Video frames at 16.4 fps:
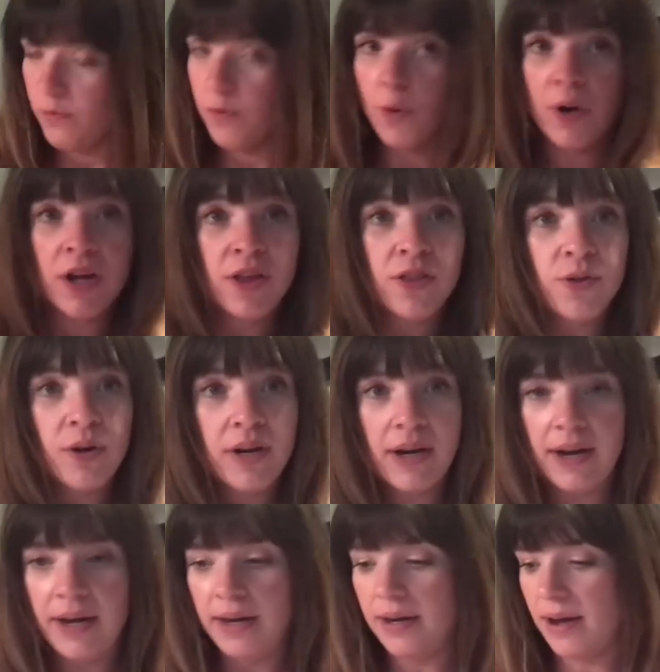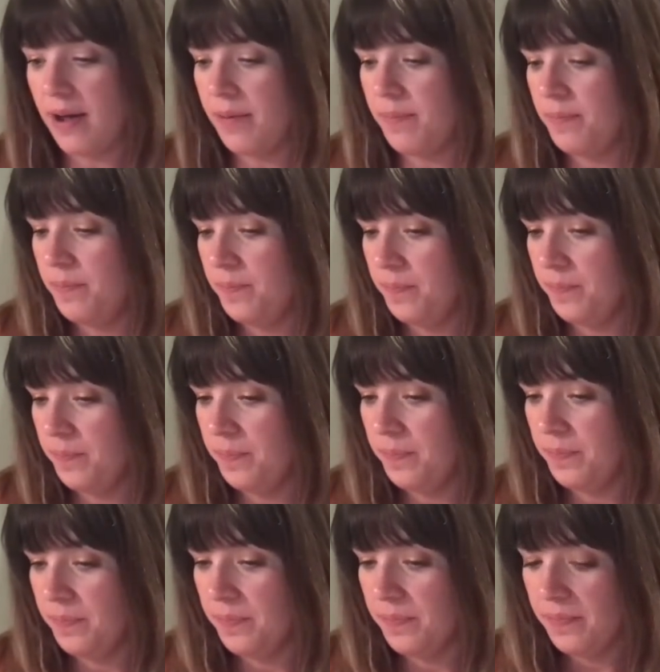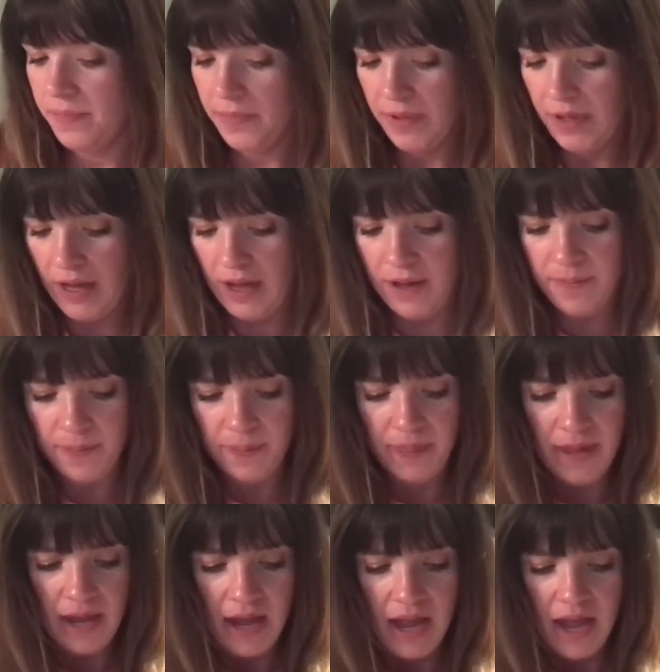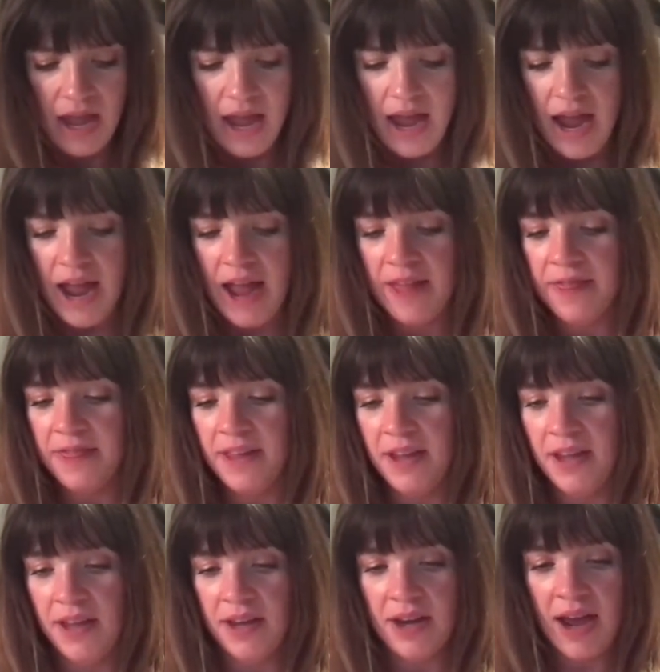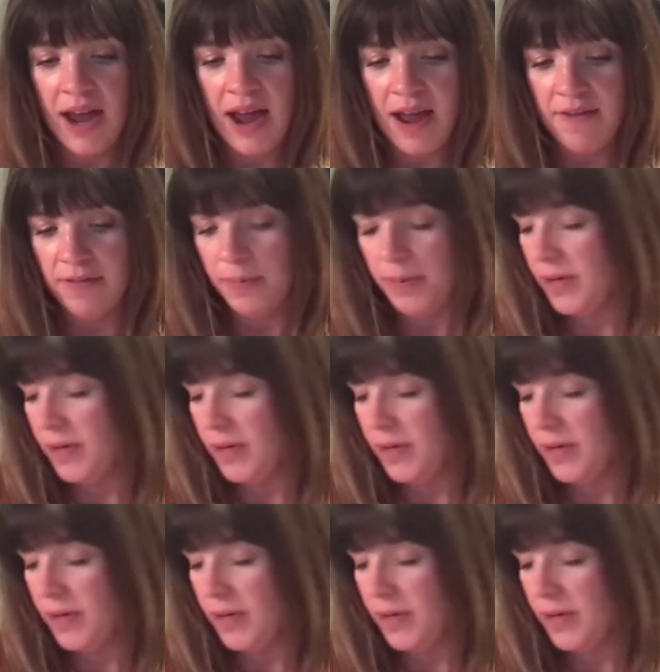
$43.99. Okay. And then I have a